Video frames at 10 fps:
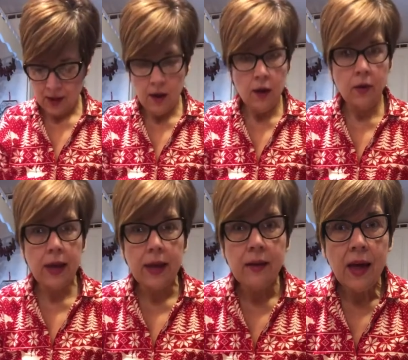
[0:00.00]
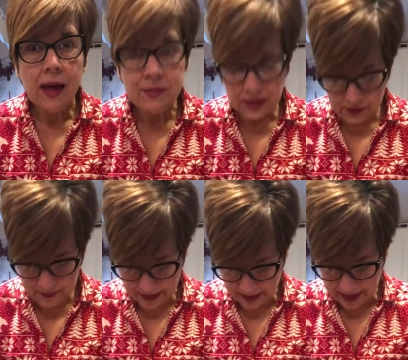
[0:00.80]
Okay, I'm down to my
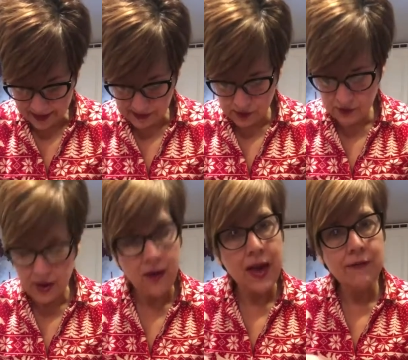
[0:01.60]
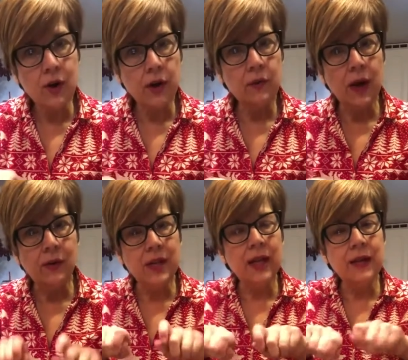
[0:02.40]
last 2 now. I have gone around
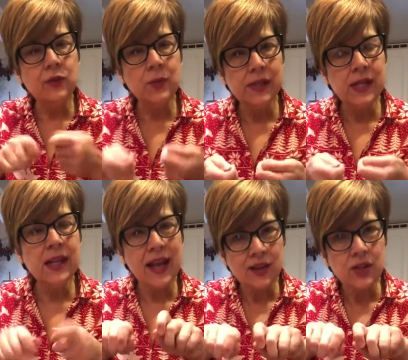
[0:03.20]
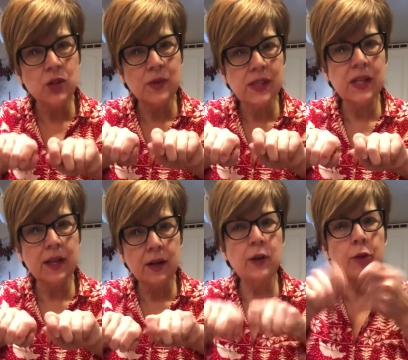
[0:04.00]
and I've twisted it. I actually twisted it
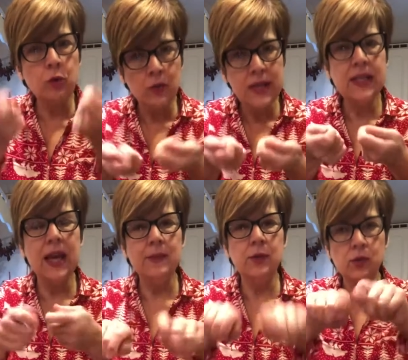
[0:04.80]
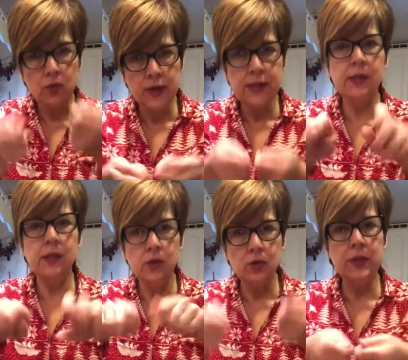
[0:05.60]
3 times. So twist,
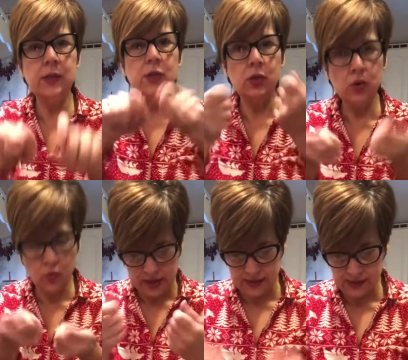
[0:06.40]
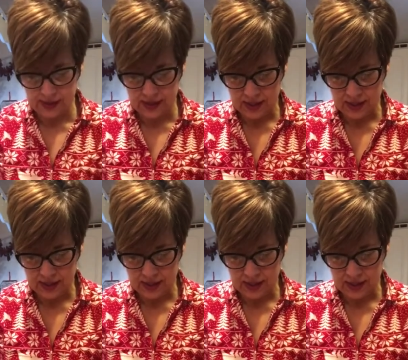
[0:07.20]
twist, twist,